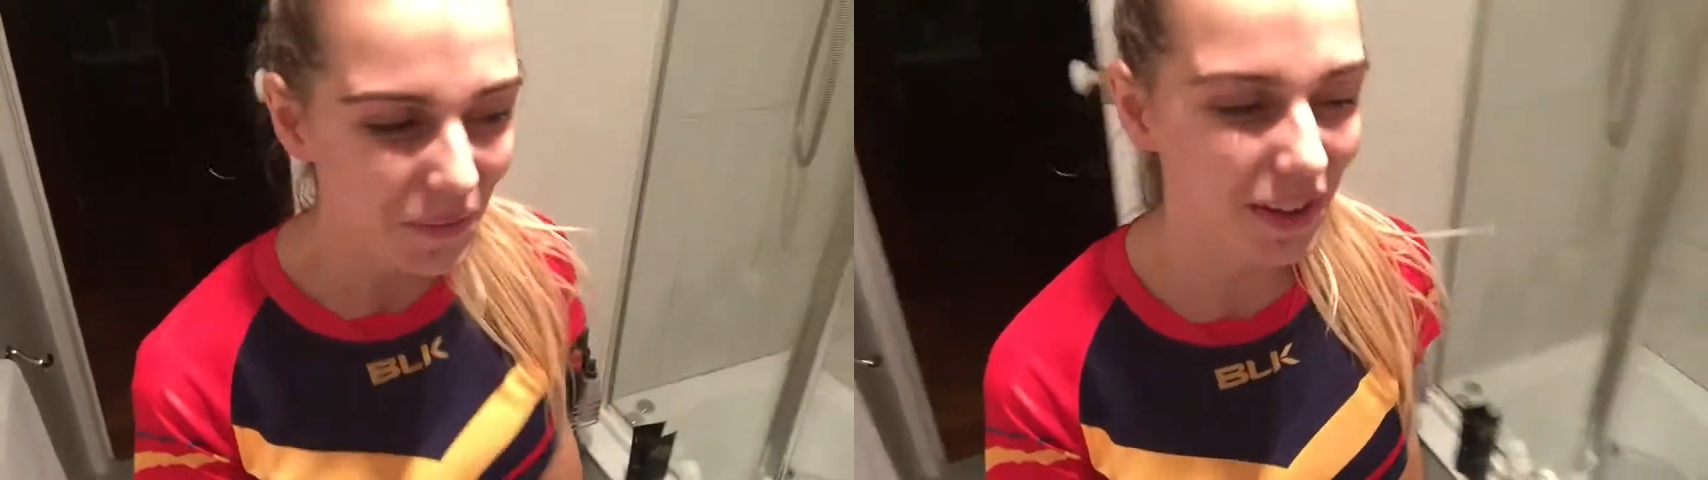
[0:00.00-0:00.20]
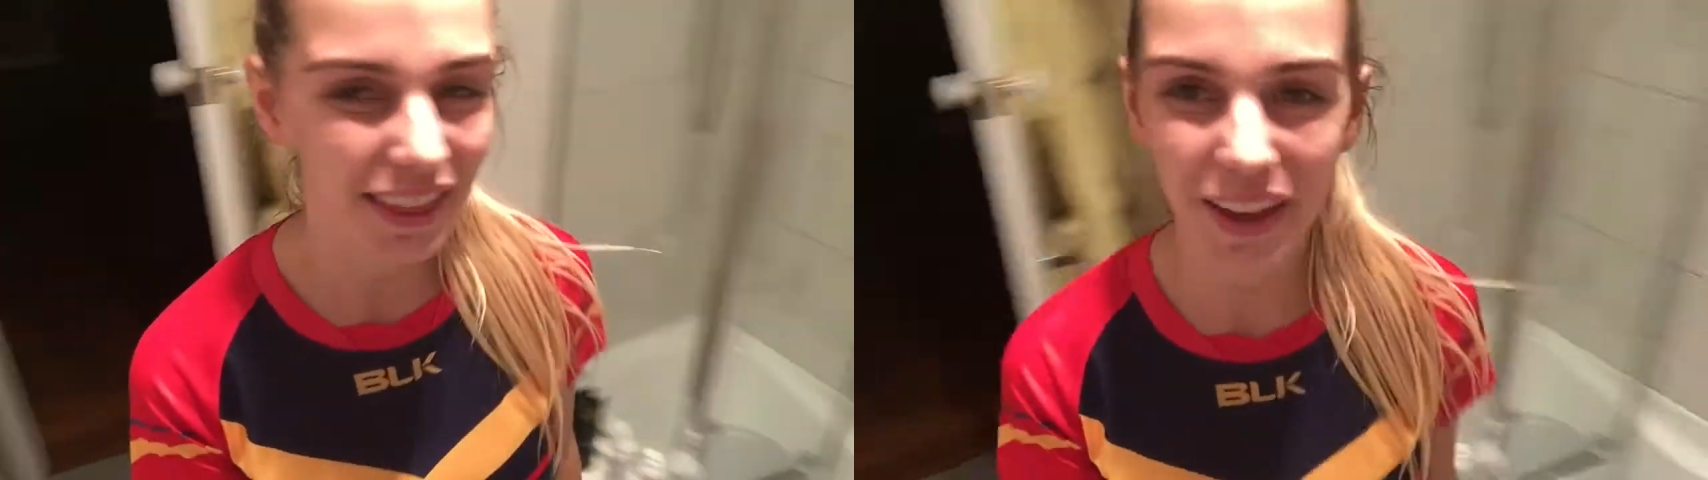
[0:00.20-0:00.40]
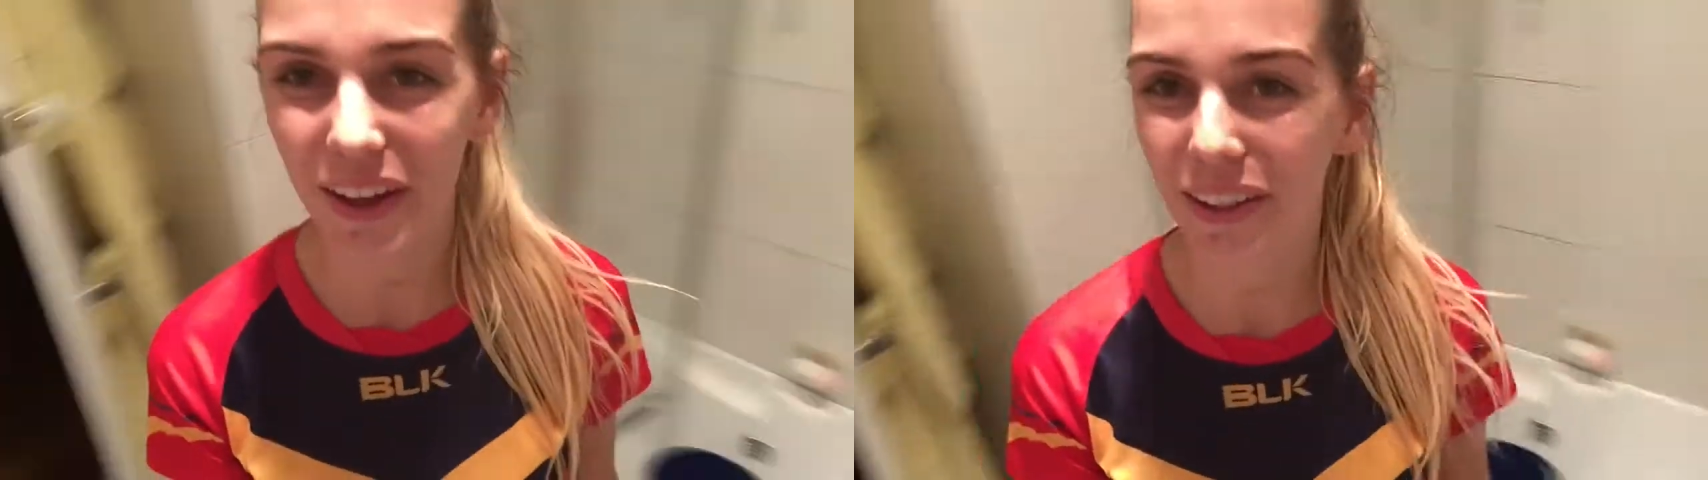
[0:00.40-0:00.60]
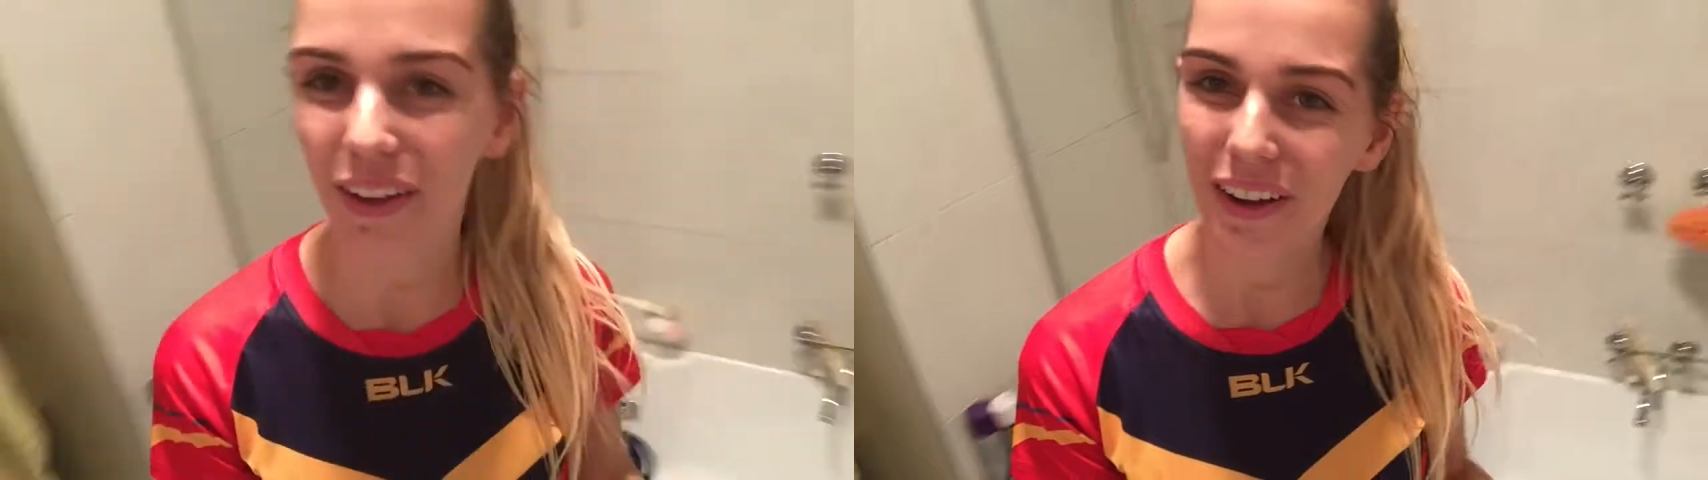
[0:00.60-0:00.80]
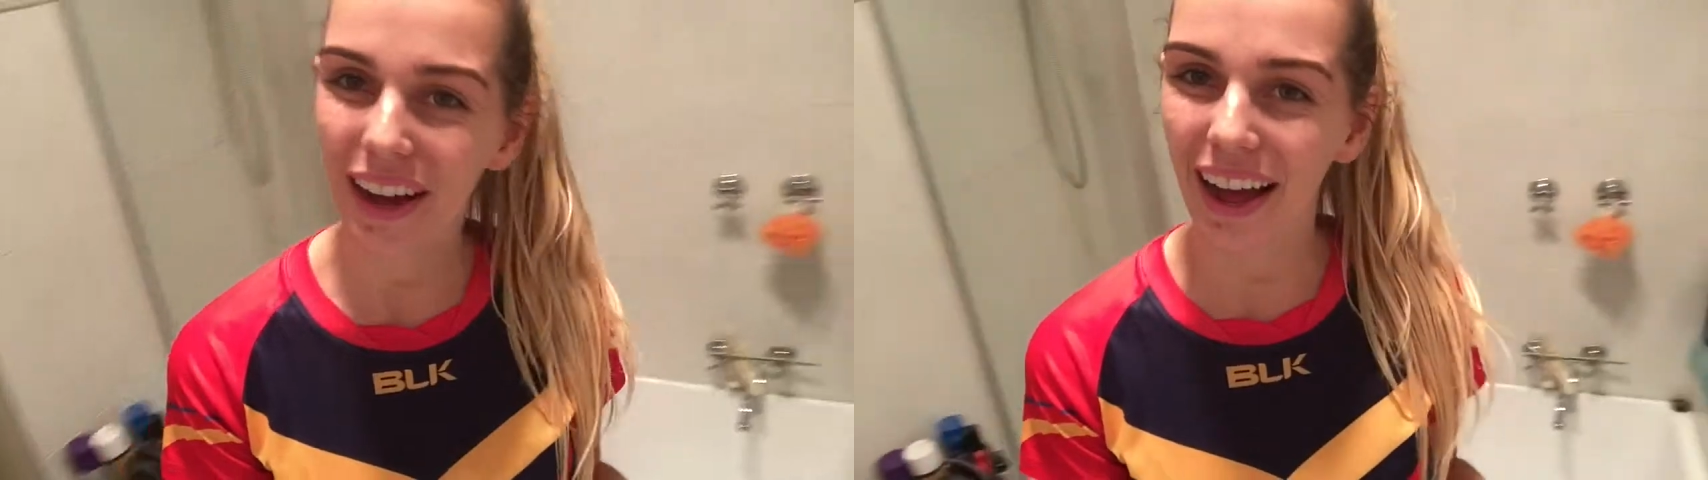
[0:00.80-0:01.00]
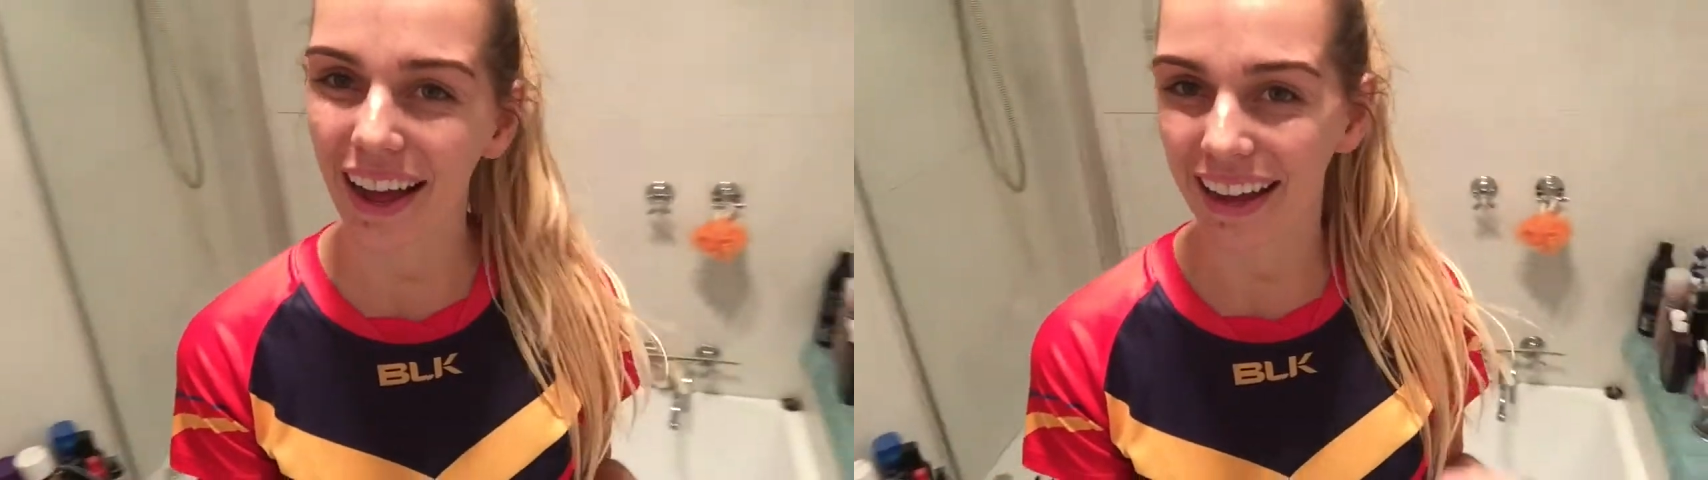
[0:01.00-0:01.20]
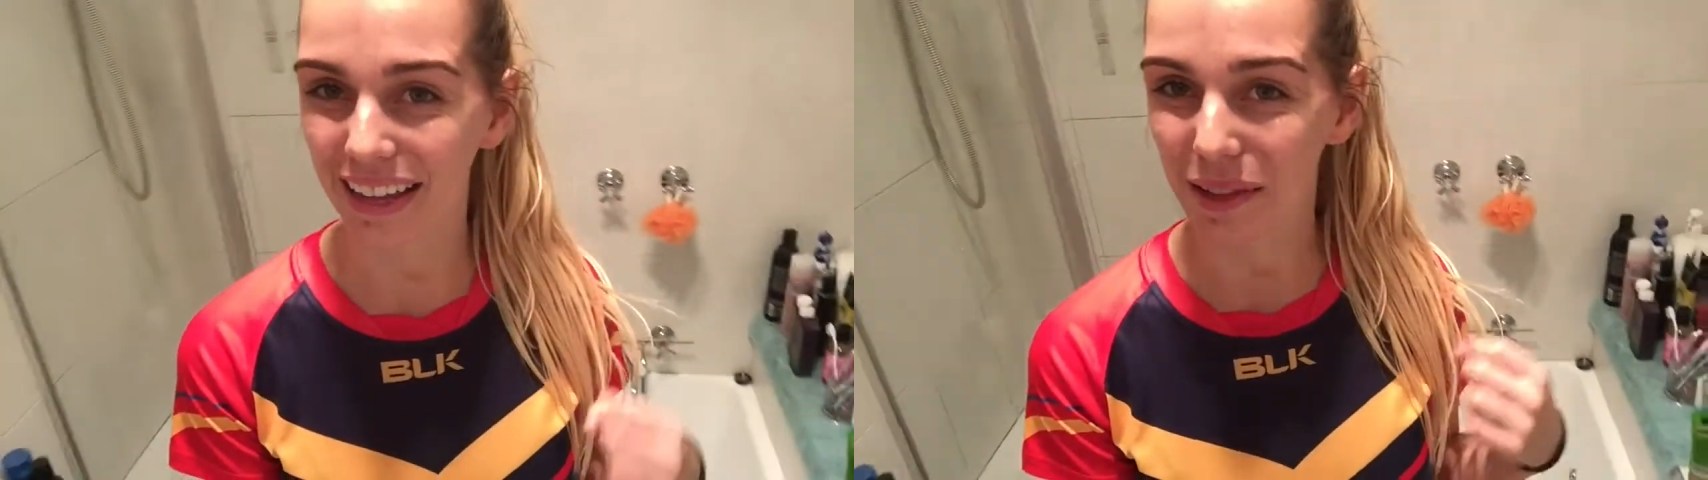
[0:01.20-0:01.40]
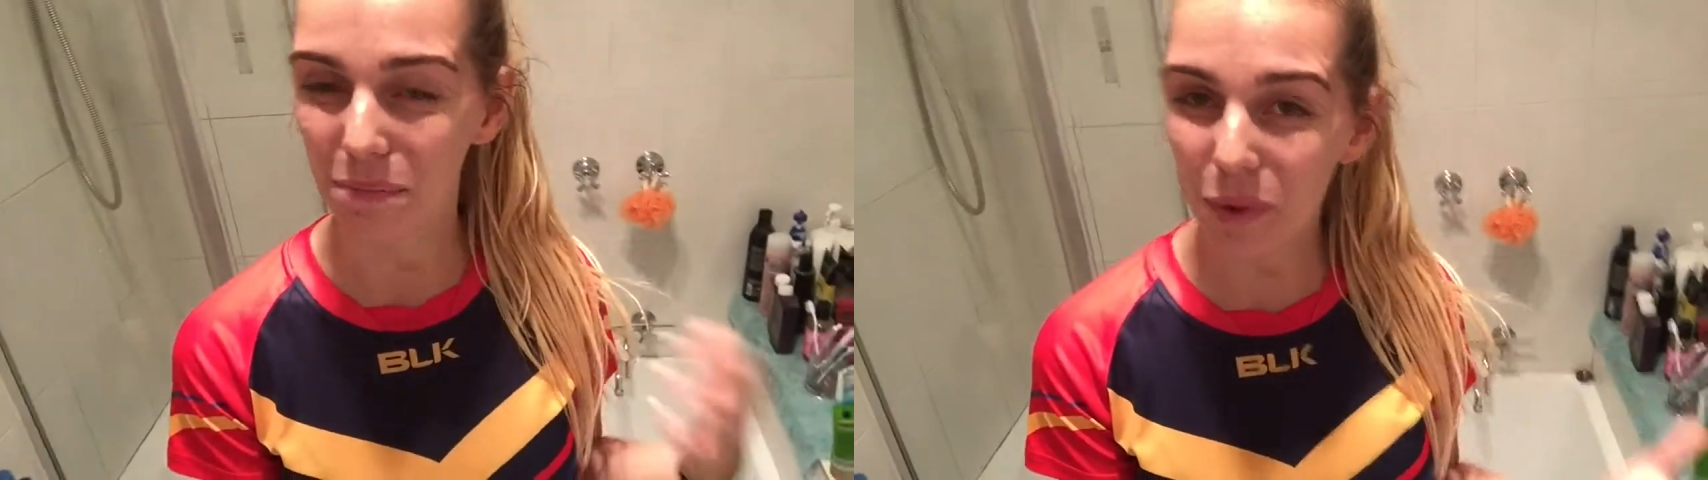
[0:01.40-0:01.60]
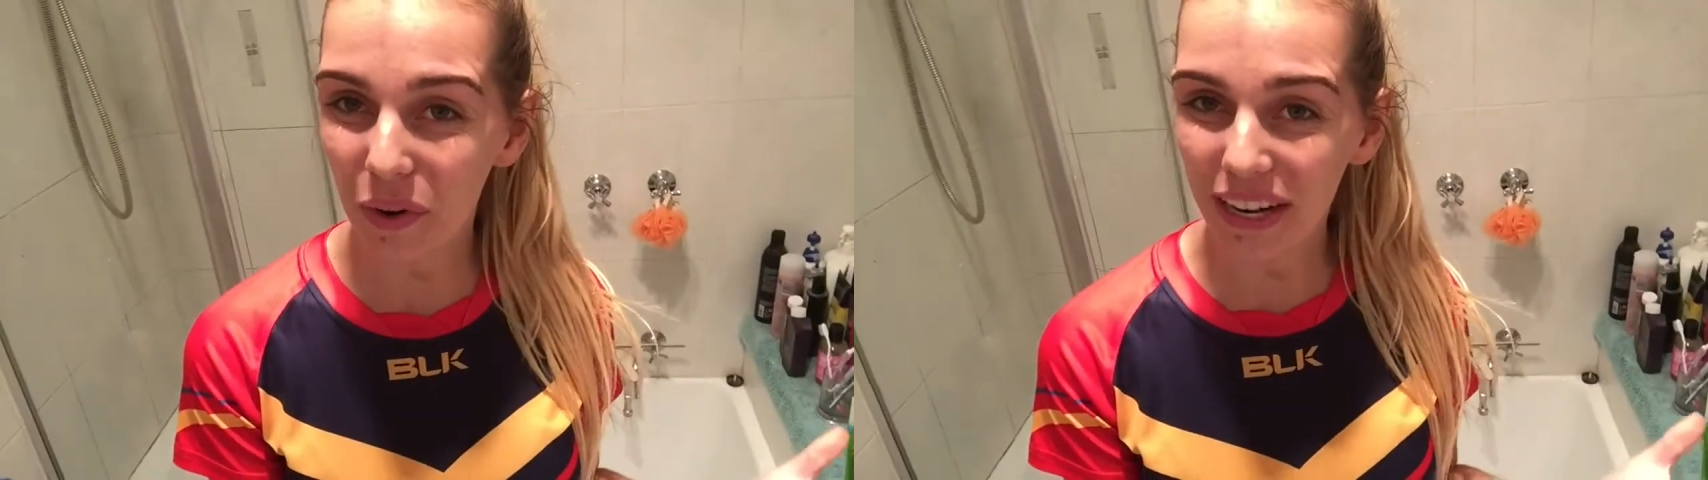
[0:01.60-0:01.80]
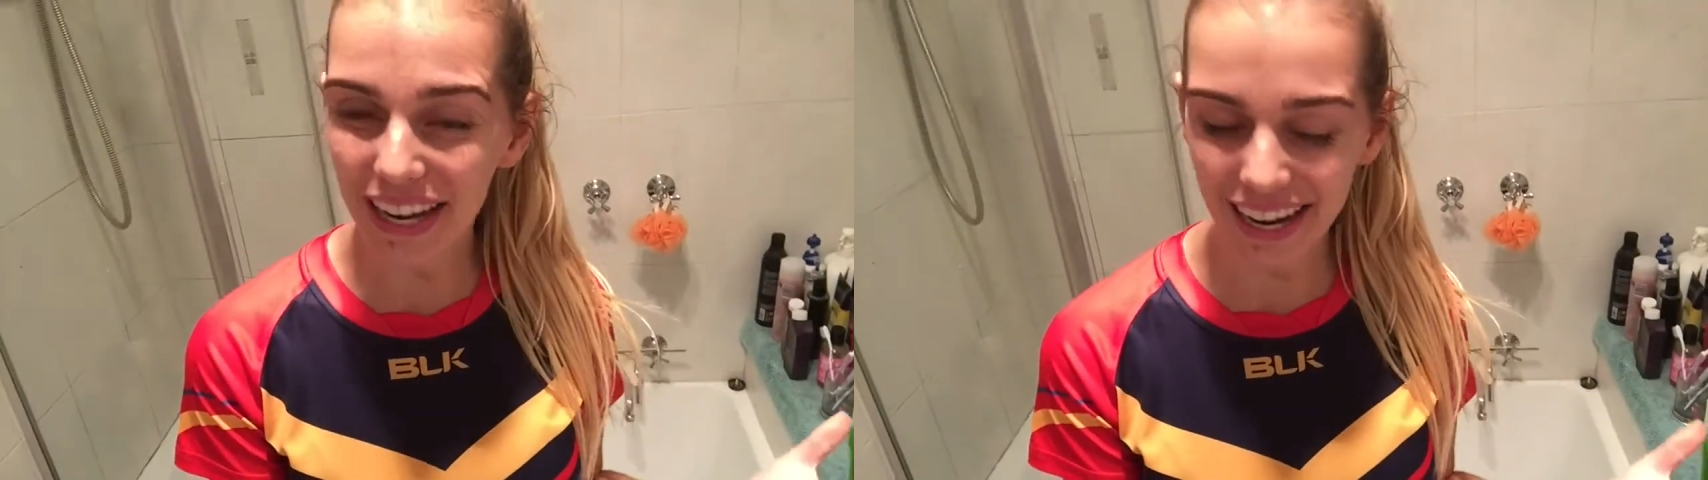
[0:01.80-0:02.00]
with Hurt Locker in the
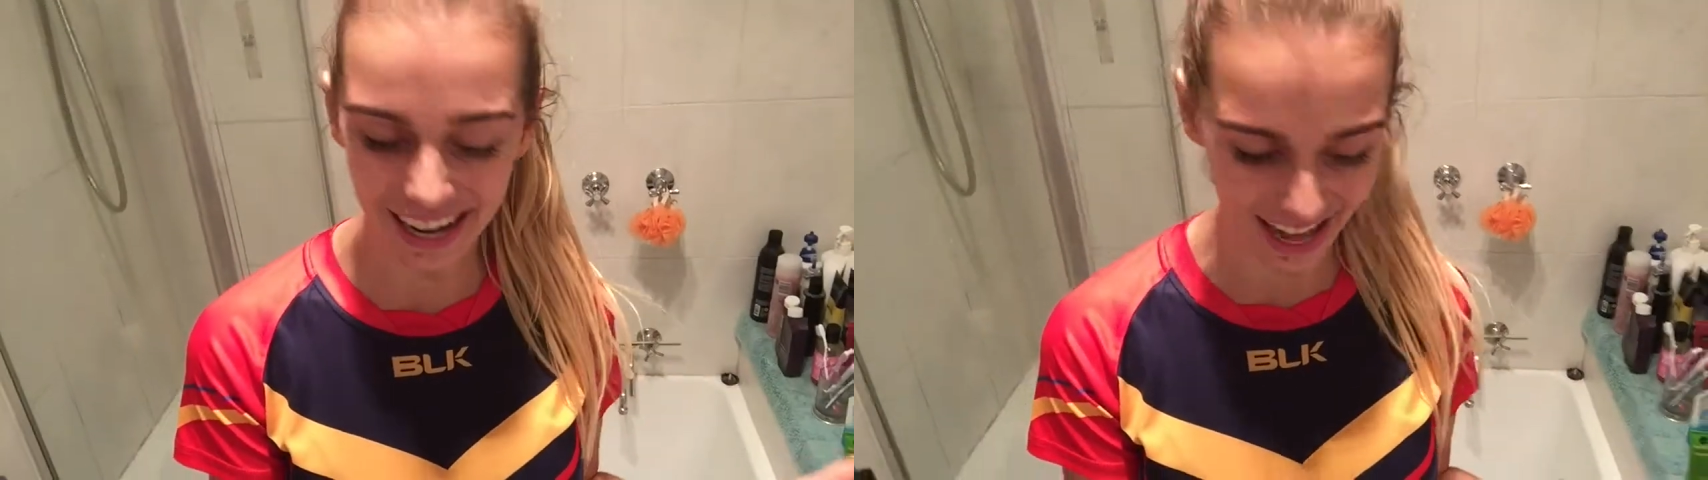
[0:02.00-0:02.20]
morning,